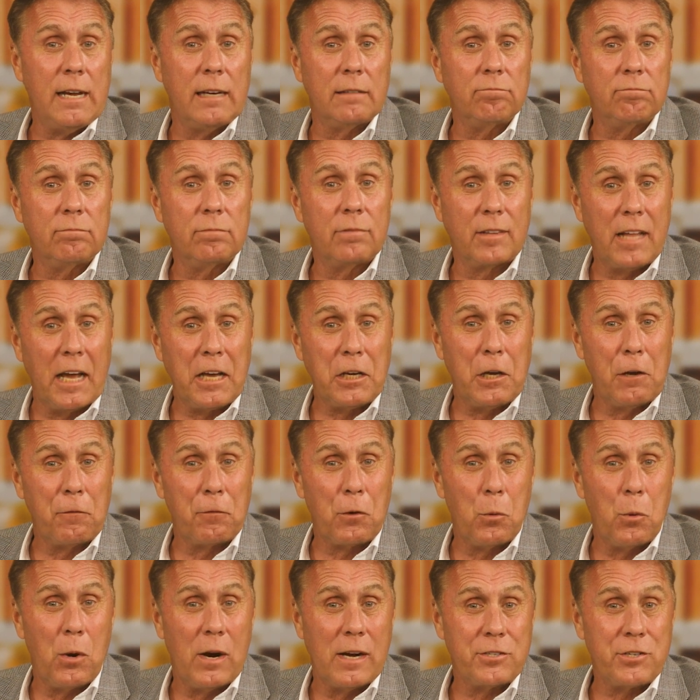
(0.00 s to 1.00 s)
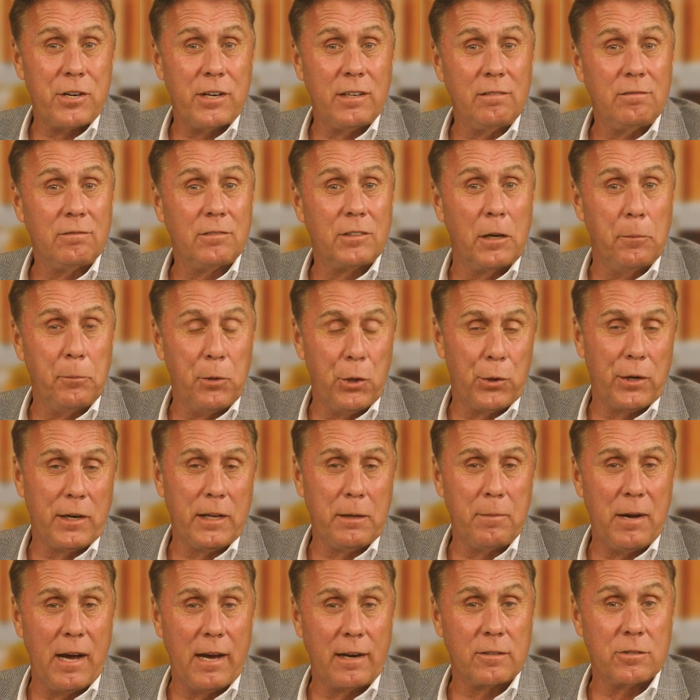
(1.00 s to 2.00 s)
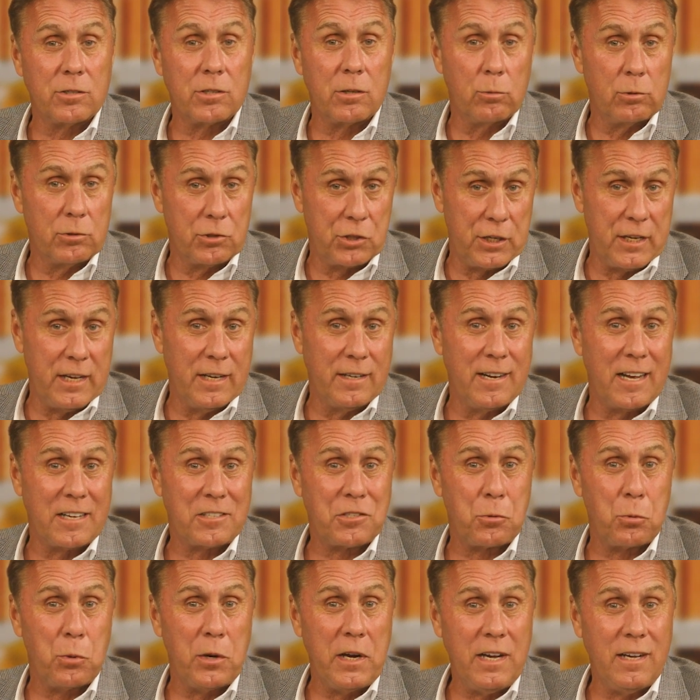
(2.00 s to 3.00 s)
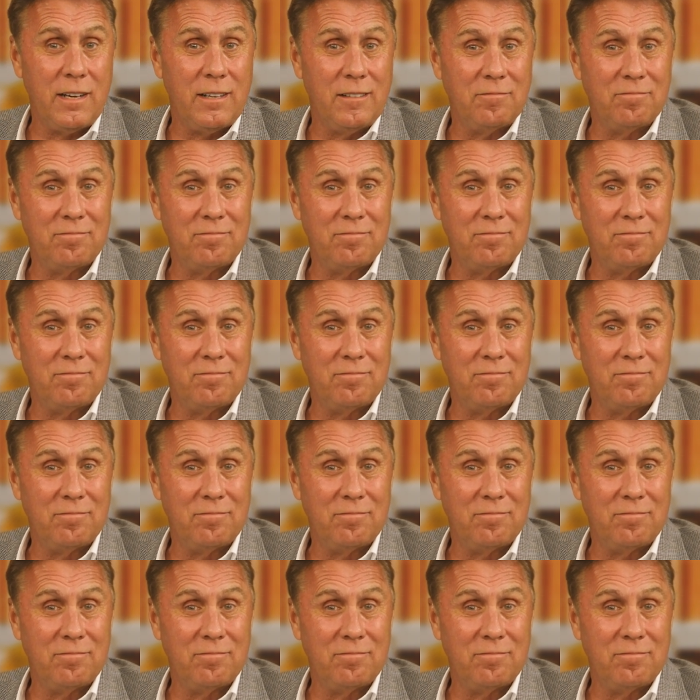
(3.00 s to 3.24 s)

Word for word: and thank you for watching Community Matters, and we'll see you next week.